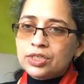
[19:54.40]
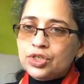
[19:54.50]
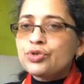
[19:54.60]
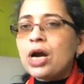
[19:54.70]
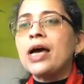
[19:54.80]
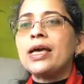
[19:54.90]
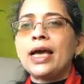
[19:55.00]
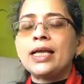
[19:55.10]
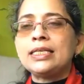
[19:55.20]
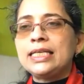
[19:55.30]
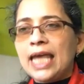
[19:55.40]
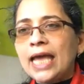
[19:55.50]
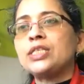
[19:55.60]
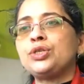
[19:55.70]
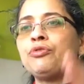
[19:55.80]
try and
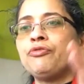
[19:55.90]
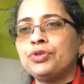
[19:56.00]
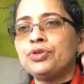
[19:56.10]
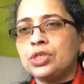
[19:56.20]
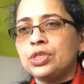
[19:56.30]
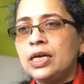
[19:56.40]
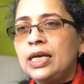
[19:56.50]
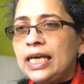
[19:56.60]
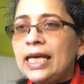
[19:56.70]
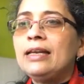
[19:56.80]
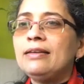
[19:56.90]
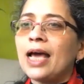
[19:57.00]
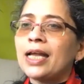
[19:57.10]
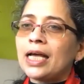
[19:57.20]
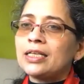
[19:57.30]
get your foot in,
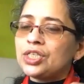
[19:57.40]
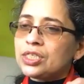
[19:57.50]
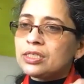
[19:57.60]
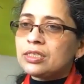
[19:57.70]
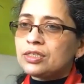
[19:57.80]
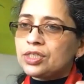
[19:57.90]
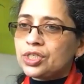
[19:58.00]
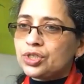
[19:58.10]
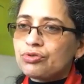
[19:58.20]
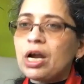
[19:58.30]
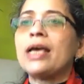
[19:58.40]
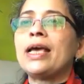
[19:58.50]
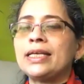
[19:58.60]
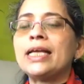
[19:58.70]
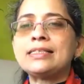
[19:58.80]
and just try
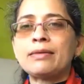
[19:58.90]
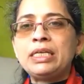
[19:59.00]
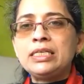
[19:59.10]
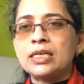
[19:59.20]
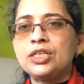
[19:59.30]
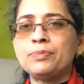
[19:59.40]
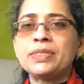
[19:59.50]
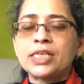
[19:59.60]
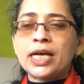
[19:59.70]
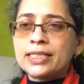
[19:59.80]
and get some internships, try and